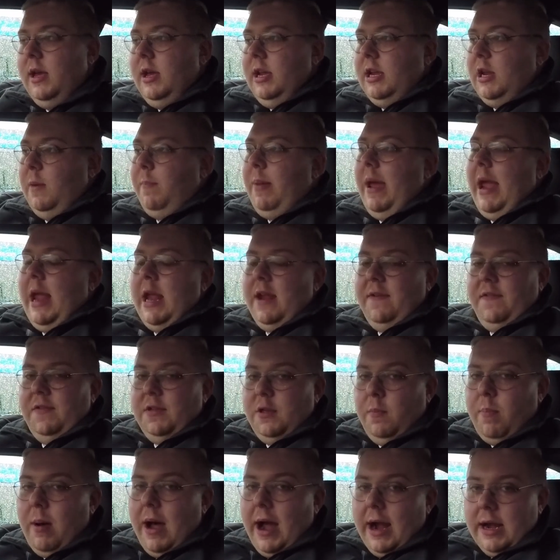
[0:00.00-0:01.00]
you're paying for
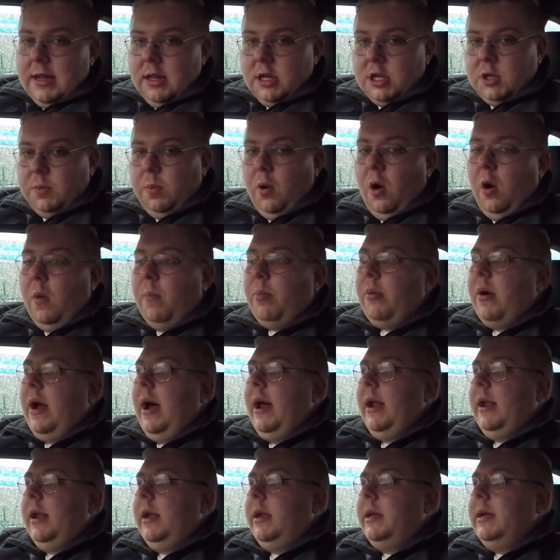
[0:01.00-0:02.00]
the Pilotsport
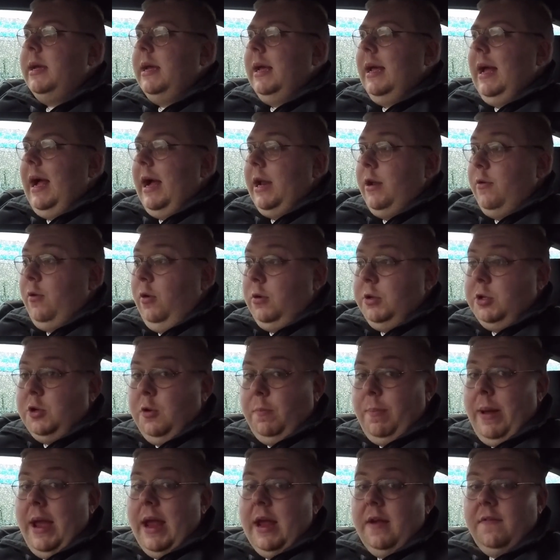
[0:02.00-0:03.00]
brand, and you're also
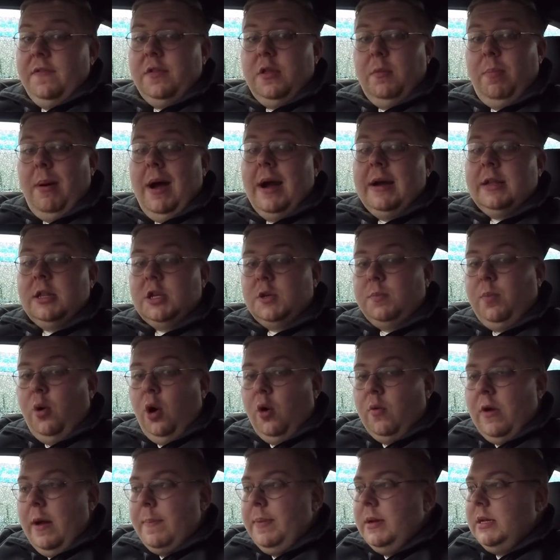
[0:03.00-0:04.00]
paying for the Pilotsport
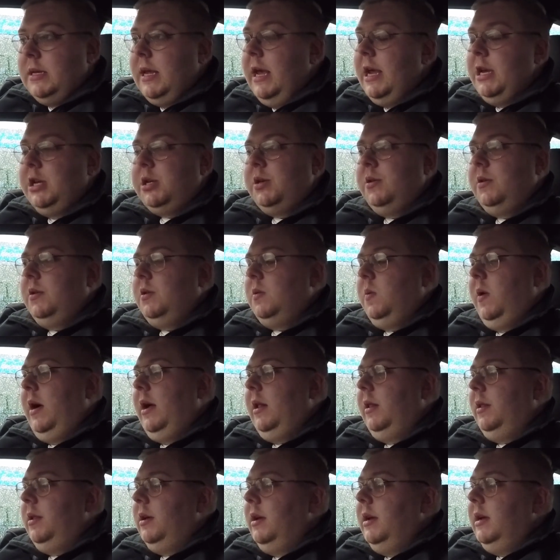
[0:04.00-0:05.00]
reputation as
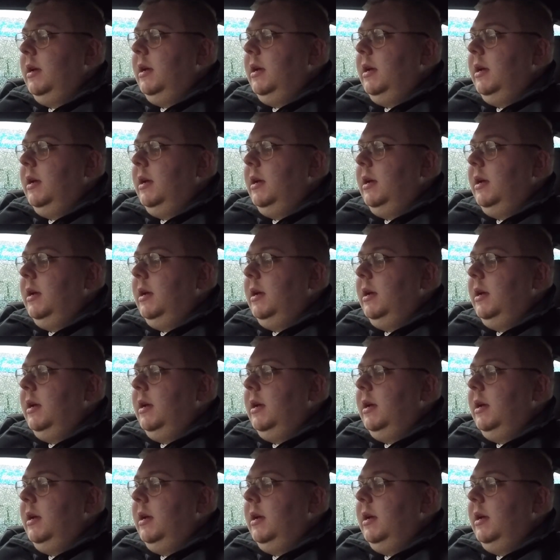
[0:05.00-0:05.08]
well.